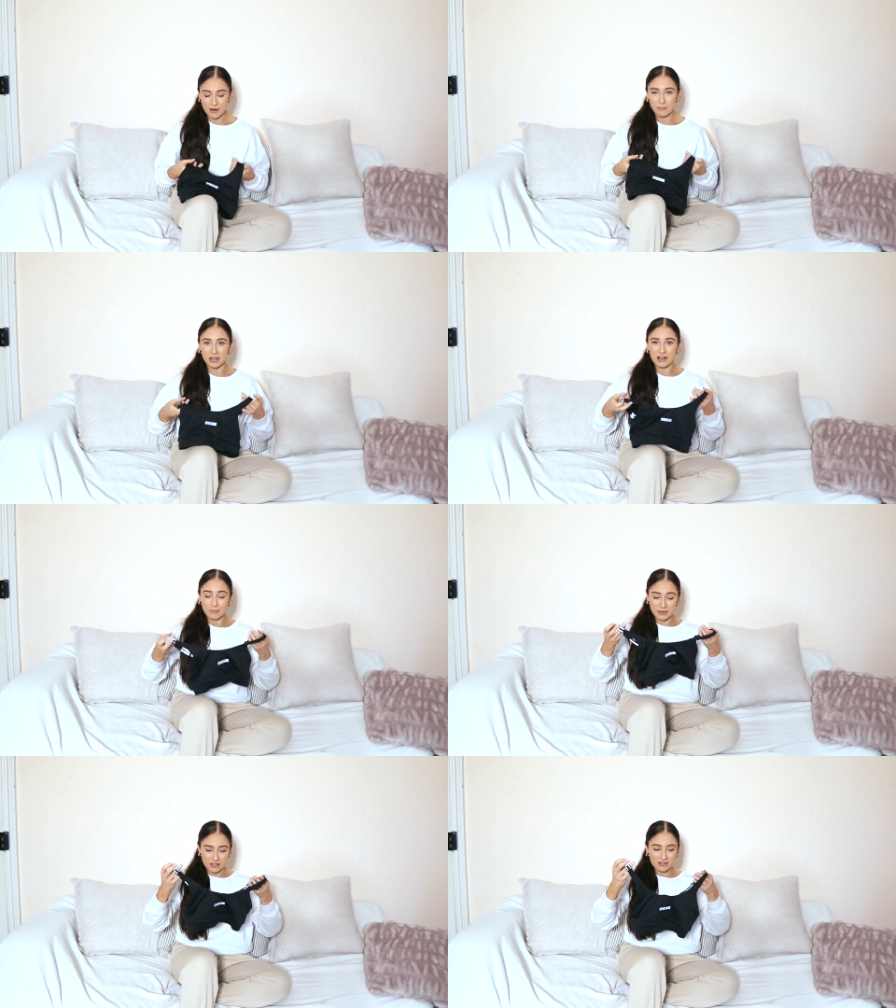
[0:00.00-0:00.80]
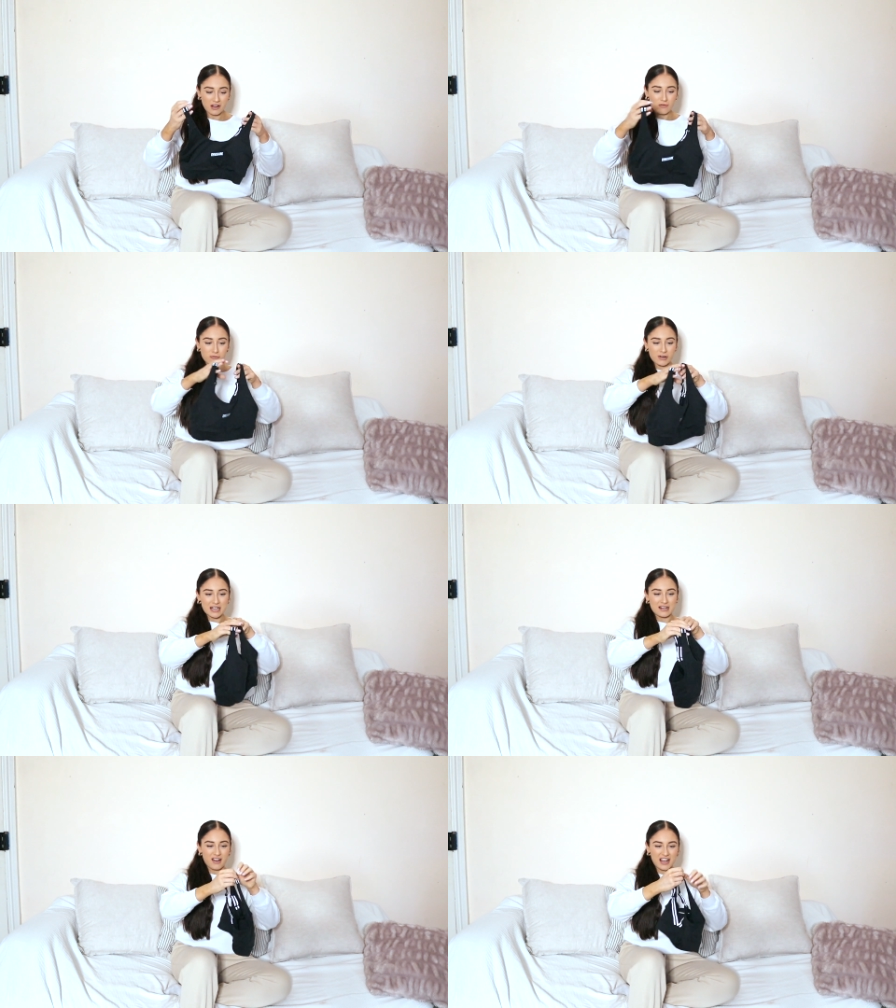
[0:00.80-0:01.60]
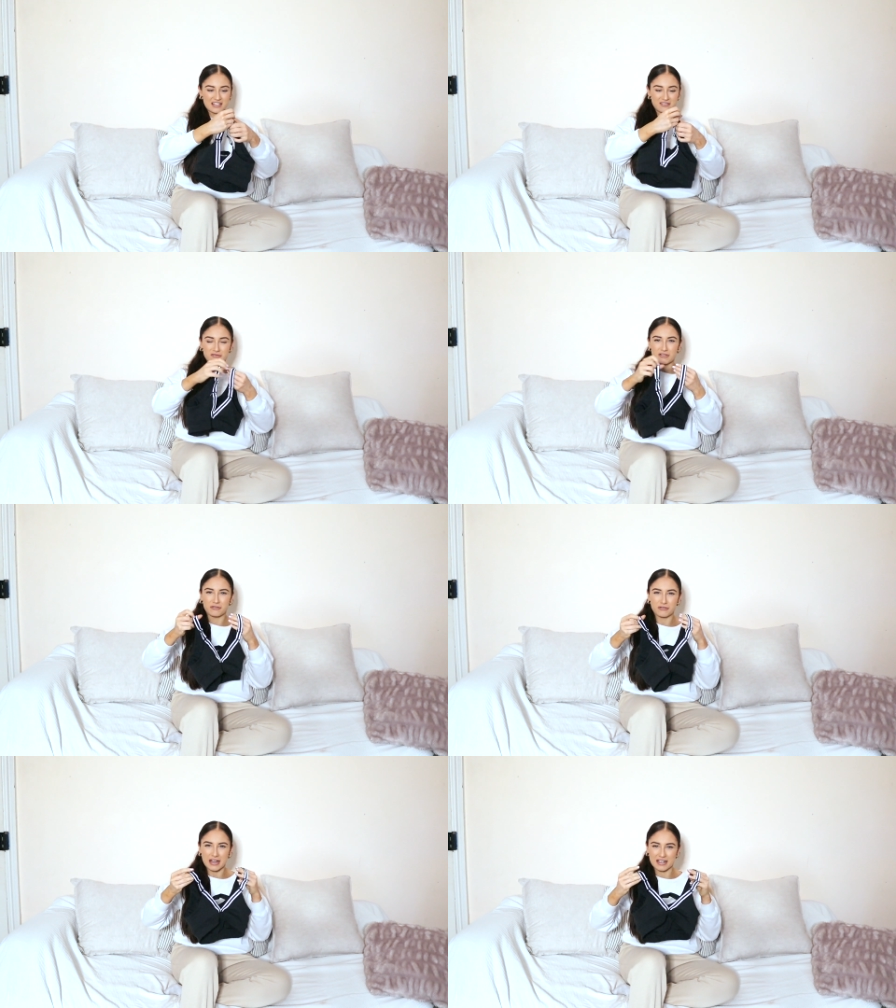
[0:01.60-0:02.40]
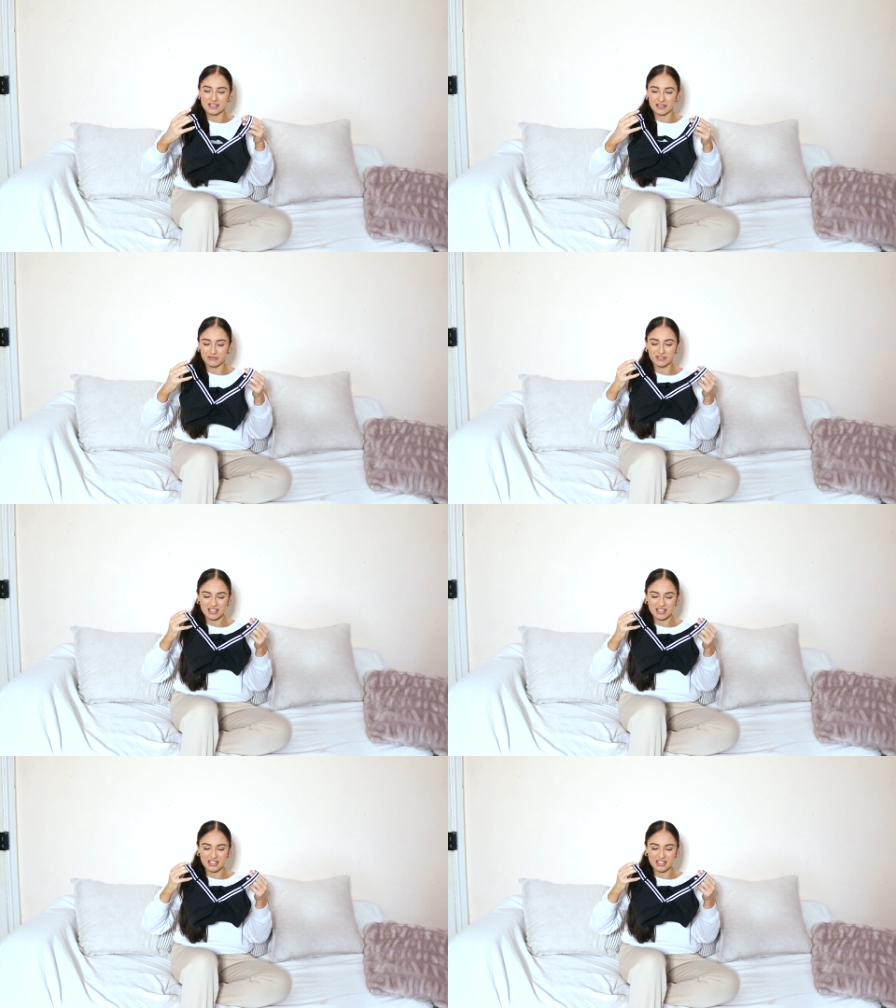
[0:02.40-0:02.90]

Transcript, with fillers: but because I really liked the reflective